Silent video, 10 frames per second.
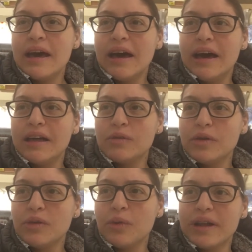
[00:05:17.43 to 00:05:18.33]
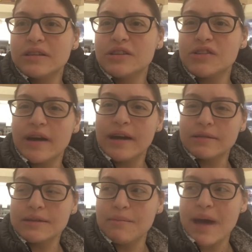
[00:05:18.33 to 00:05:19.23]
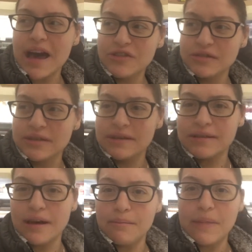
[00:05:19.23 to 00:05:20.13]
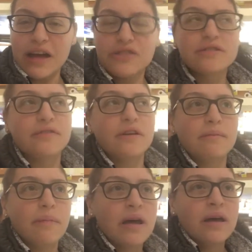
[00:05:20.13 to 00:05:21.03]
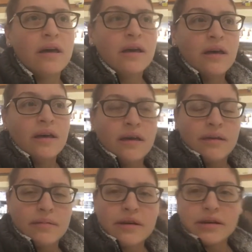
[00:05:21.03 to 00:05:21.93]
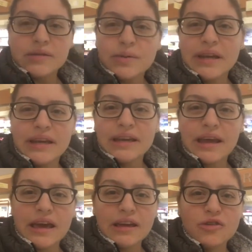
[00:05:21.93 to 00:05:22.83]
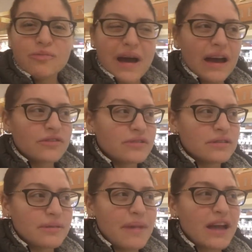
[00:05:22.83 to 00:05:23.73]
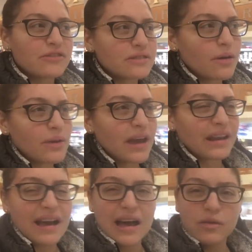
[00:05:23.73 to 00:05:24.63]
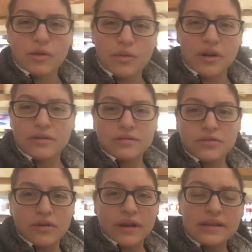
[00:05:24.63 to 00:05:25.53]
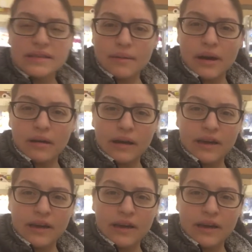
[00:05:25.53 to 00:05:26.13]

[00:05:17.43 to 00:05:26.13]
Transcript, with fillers: And we went to try out some mattresses at Mattress Firm because we need a new mattress. The mattress that we had gotten, we weren't too crazy about.